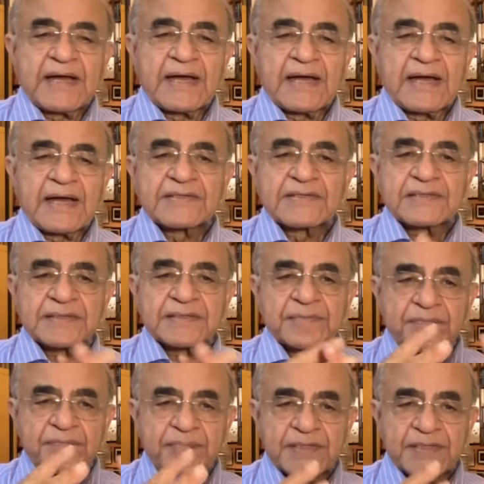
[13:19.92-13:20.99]
as
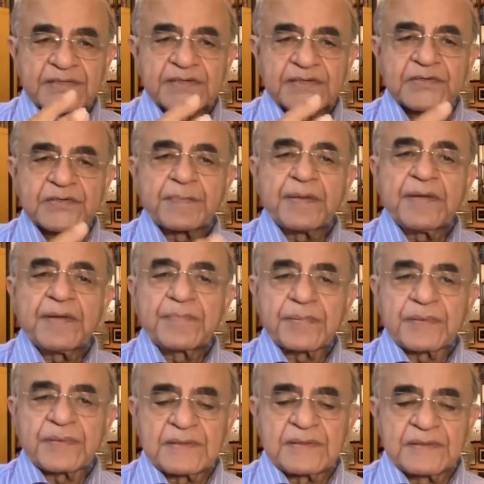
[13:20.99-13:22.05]
business
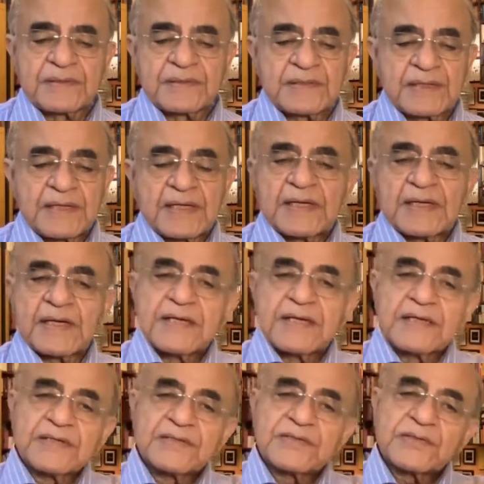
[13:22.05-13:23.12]
people
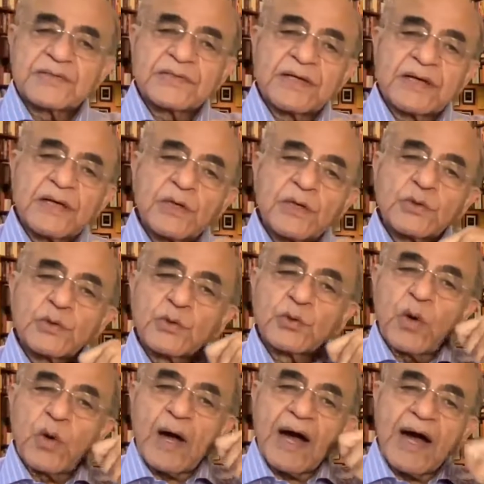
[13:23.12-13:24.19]
is
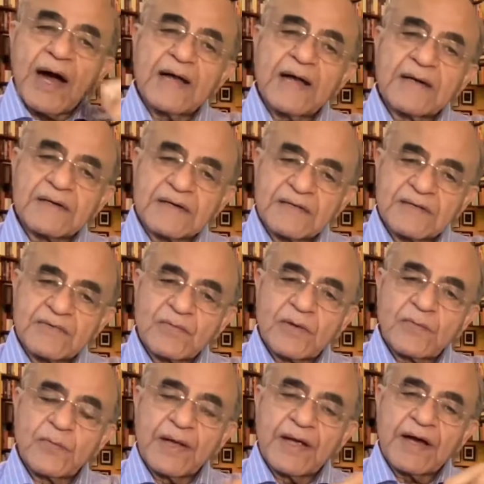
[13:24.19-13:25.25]
to
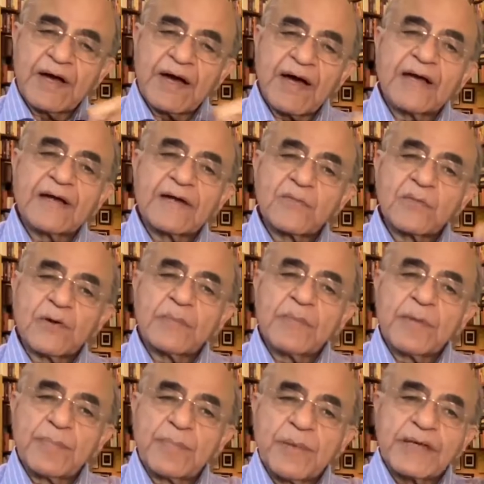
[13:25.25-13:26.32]
when we
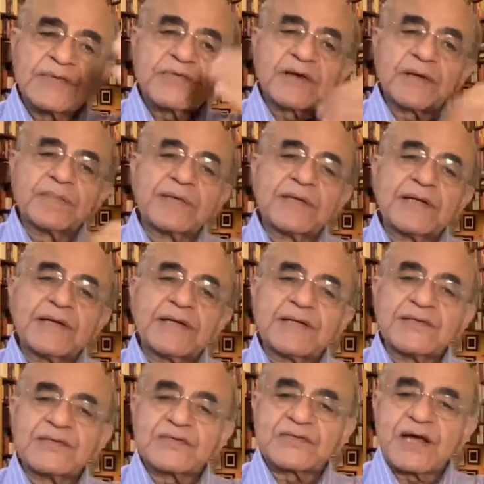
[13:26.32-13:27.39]
bring somebody
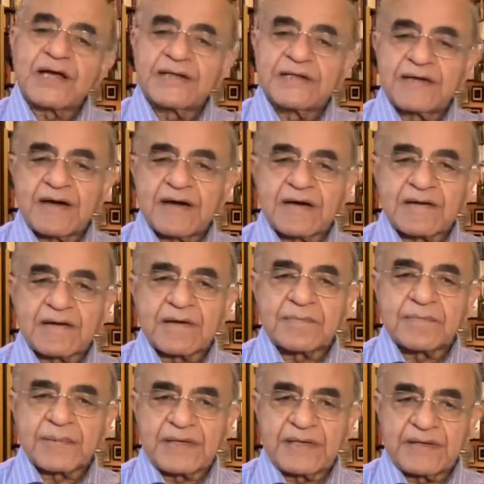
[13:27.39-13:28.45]
inside our
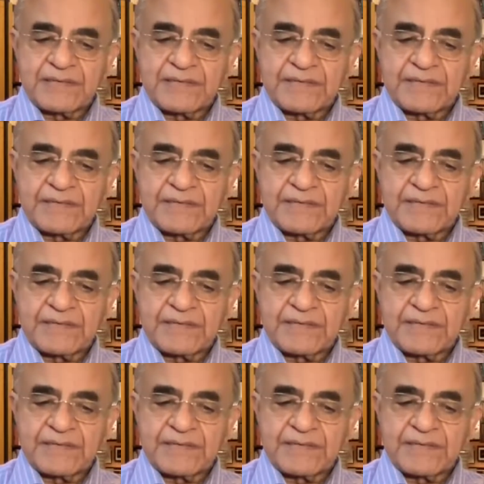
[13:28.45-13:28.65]
company.